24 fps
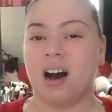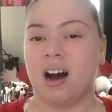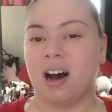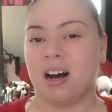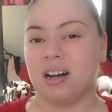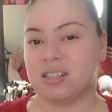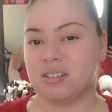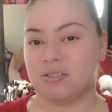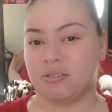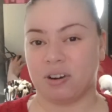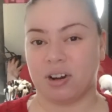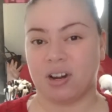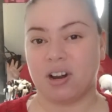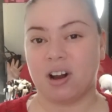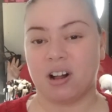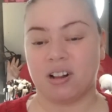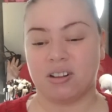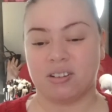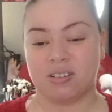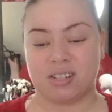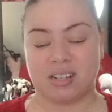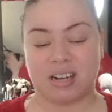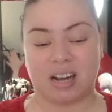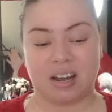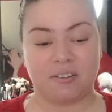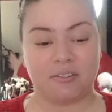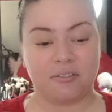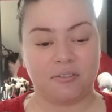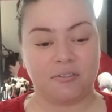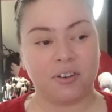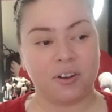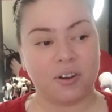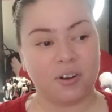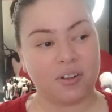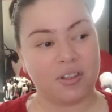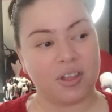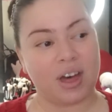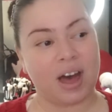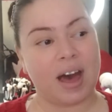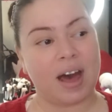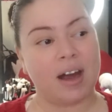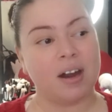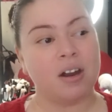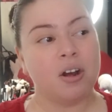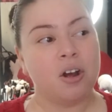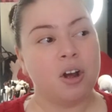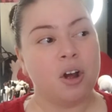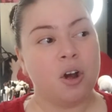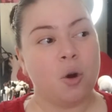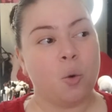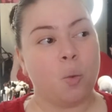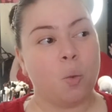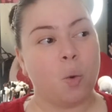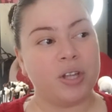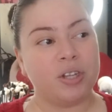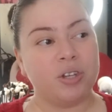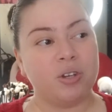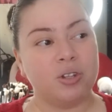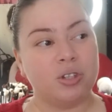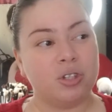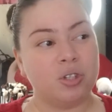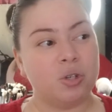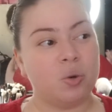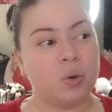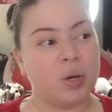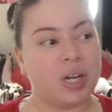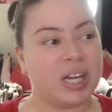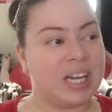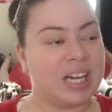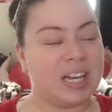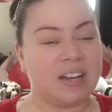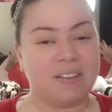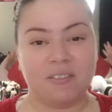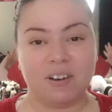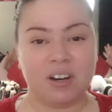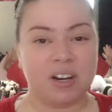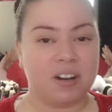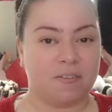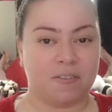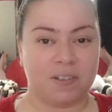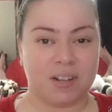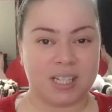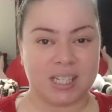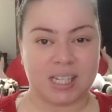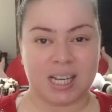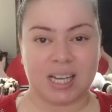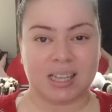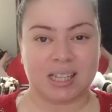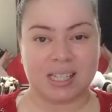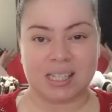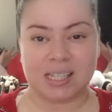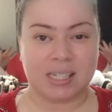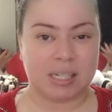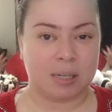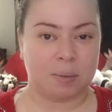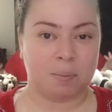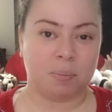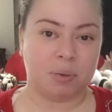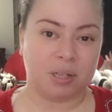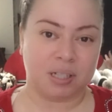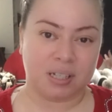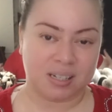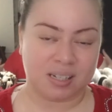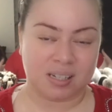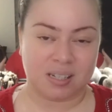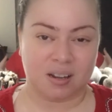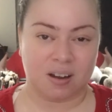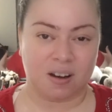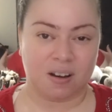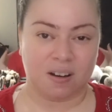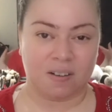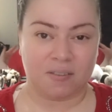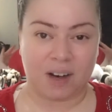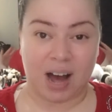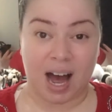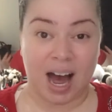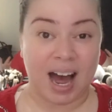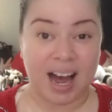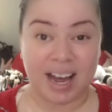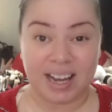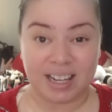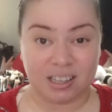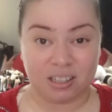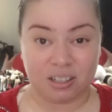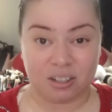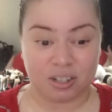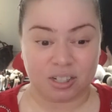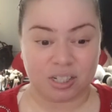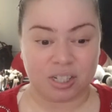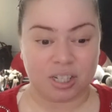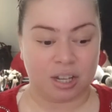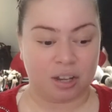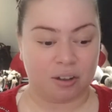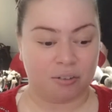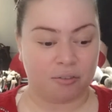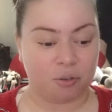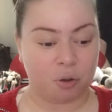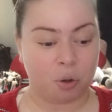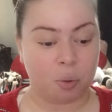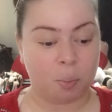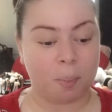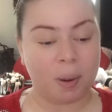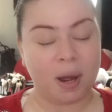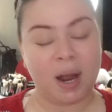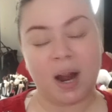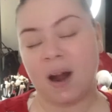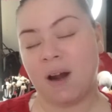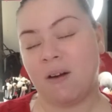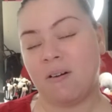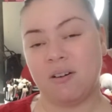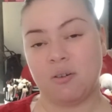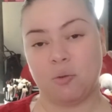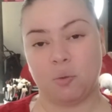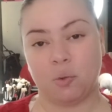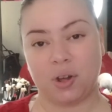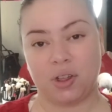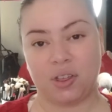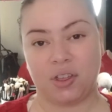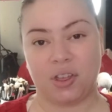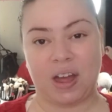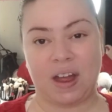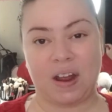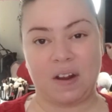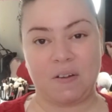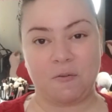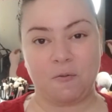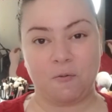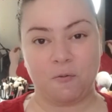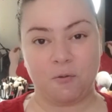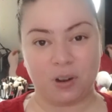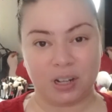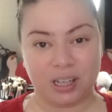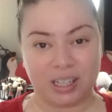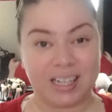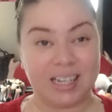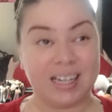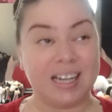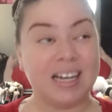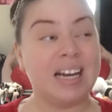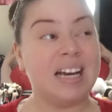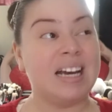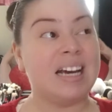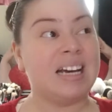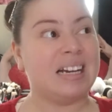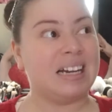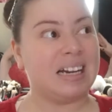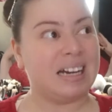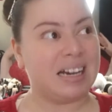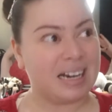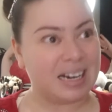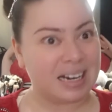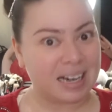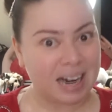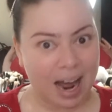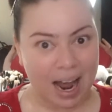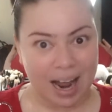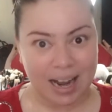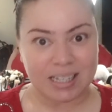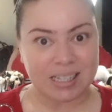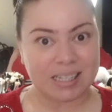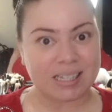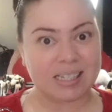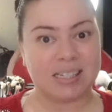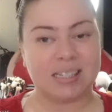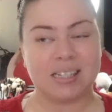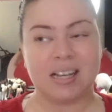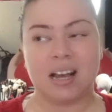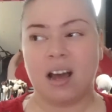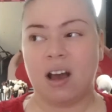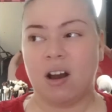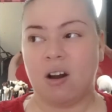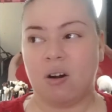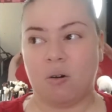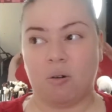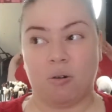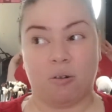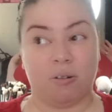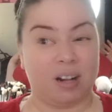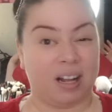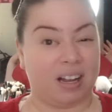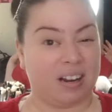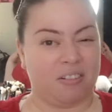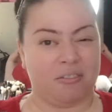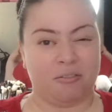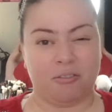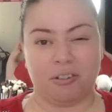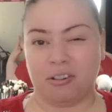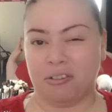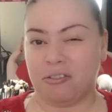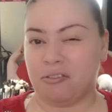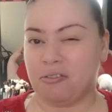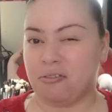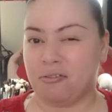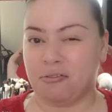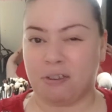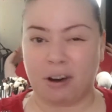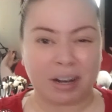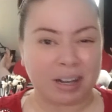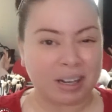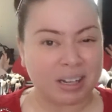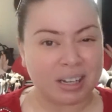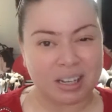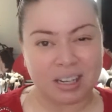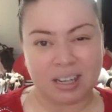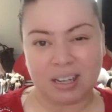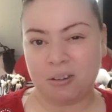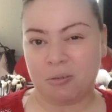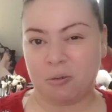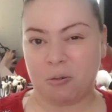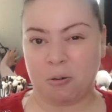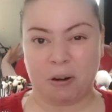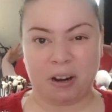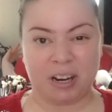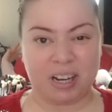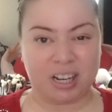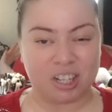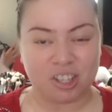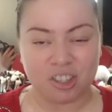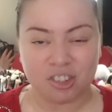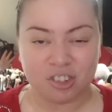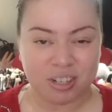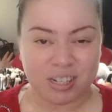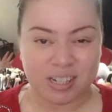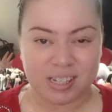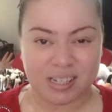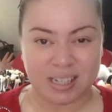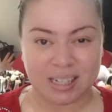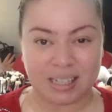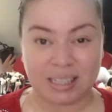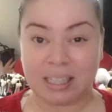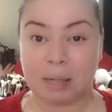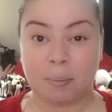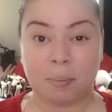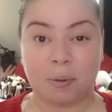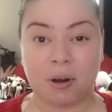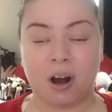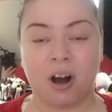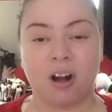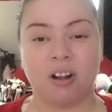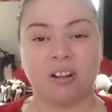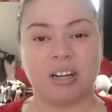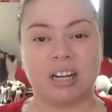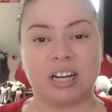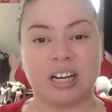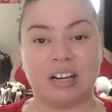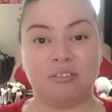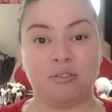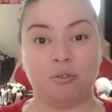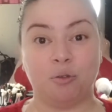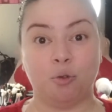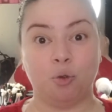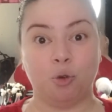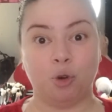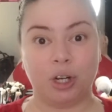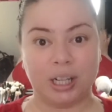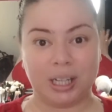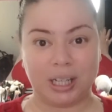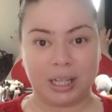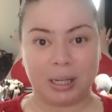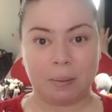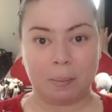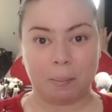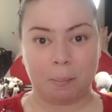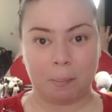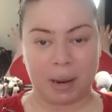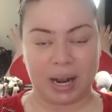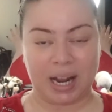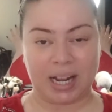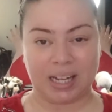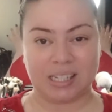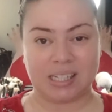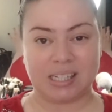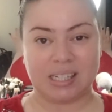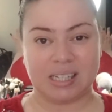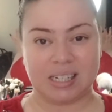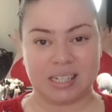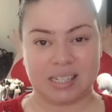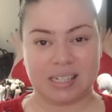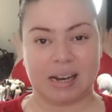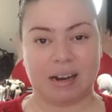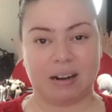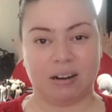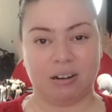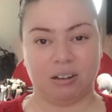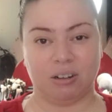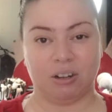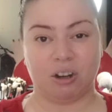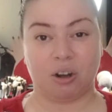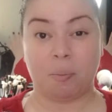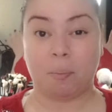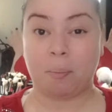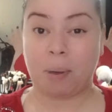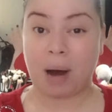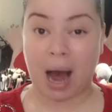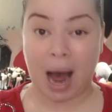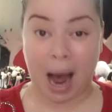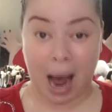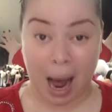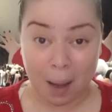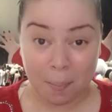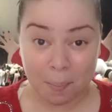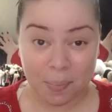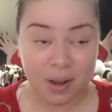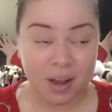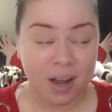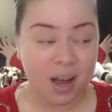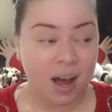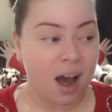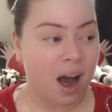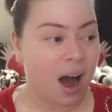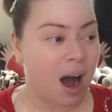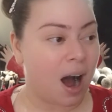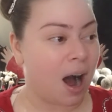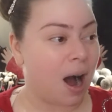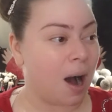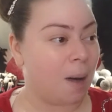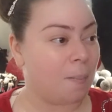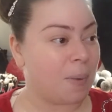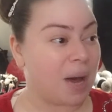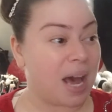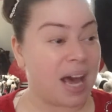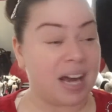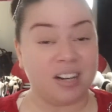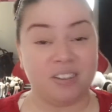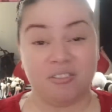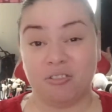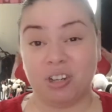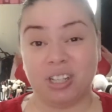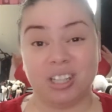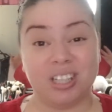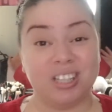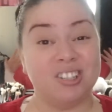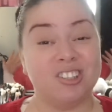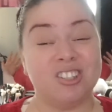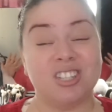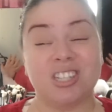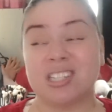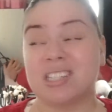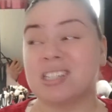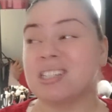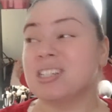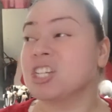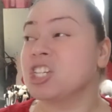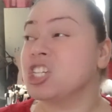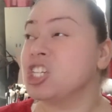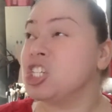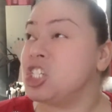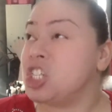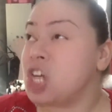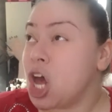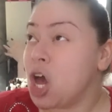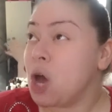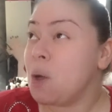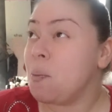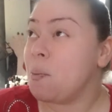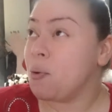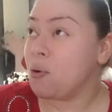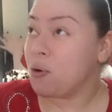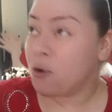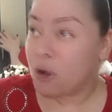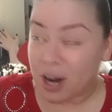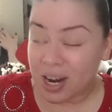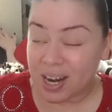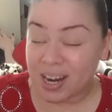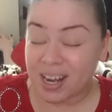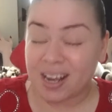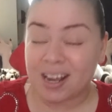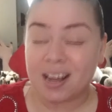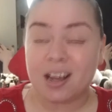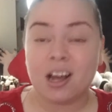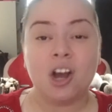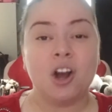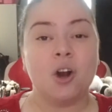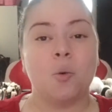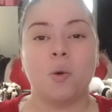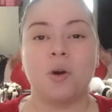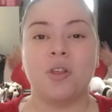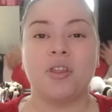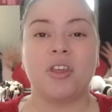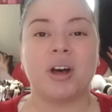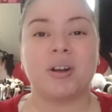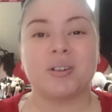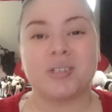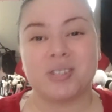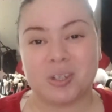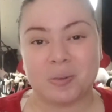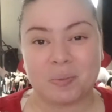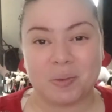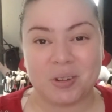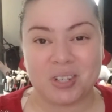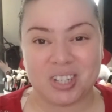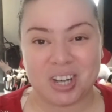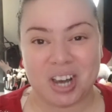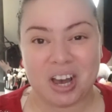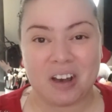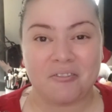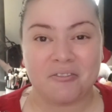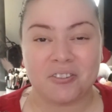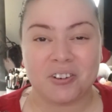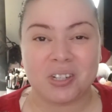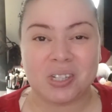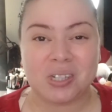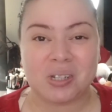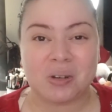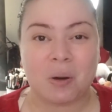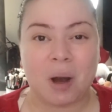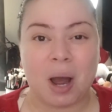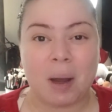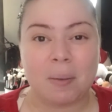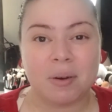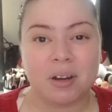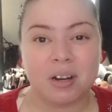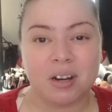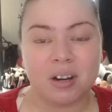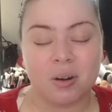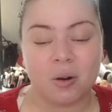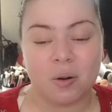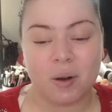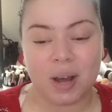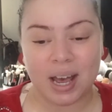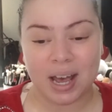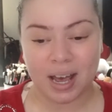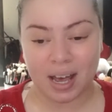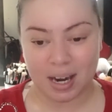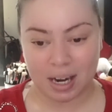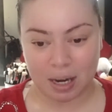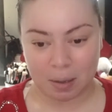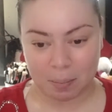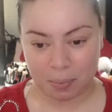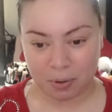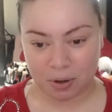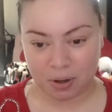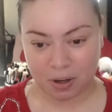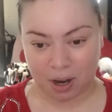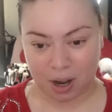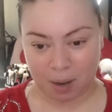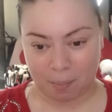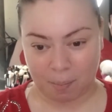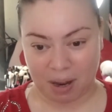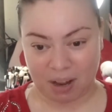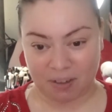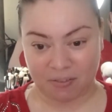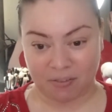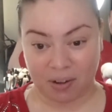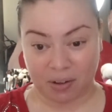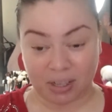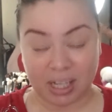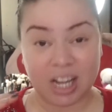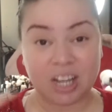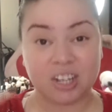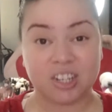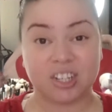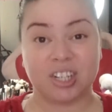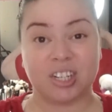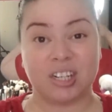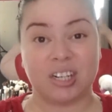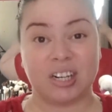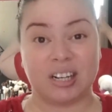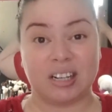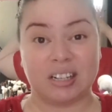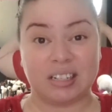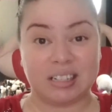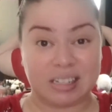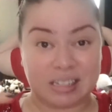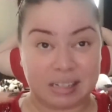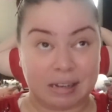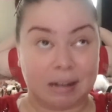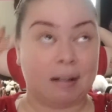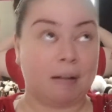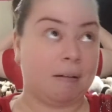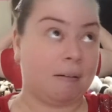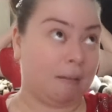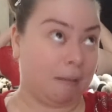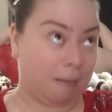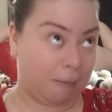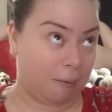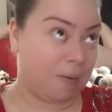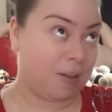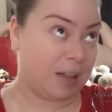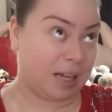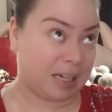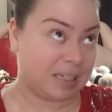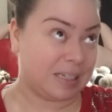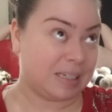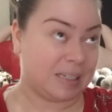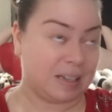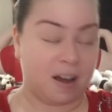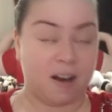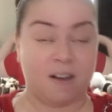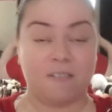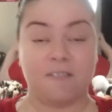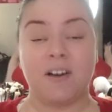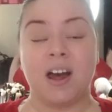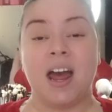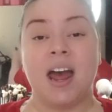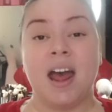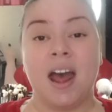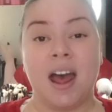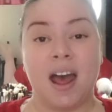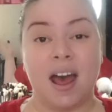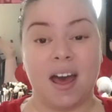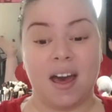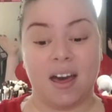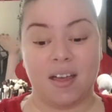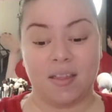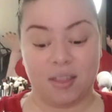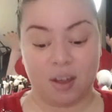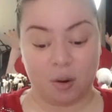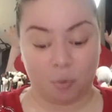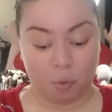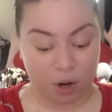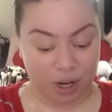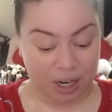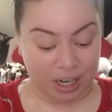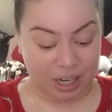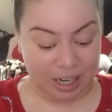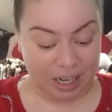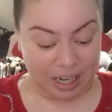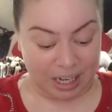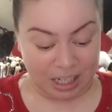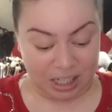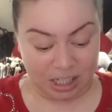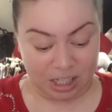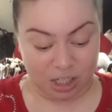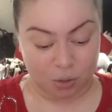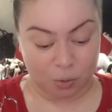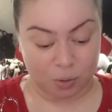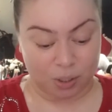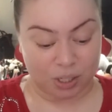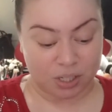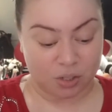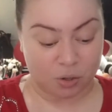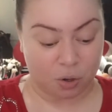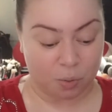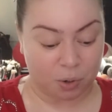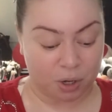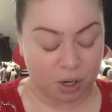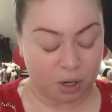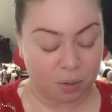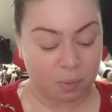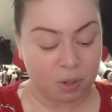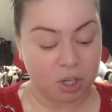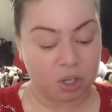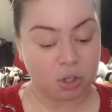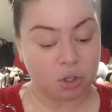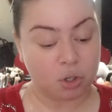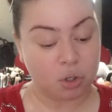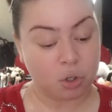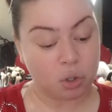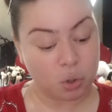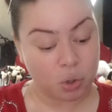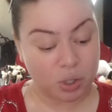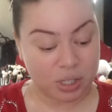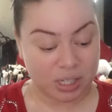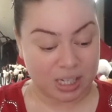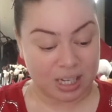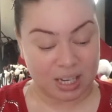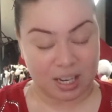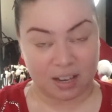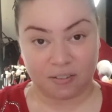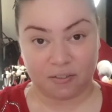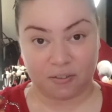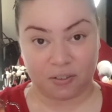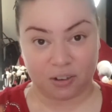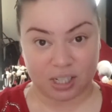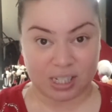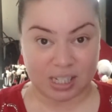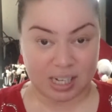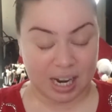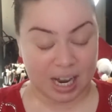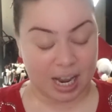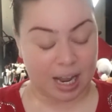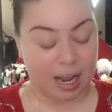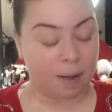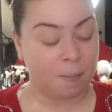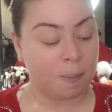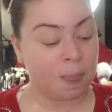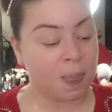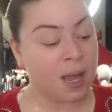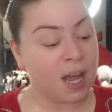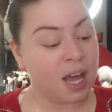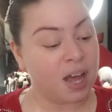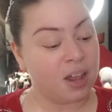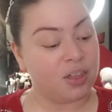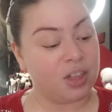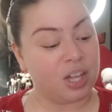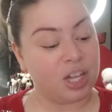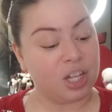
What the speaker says: different colors, and I feel that when you do, even if it's like the simplest of eye looks, if you pair it with a really nice or like a real funky or interesting lip color, it really makes the entire look pop, and it really just looks so pretty without so much effort. So I'm gonna go ahead and put on my foundation and concealer and all that stuff, and then we're gonna get into it. So I'm gonna be using for today the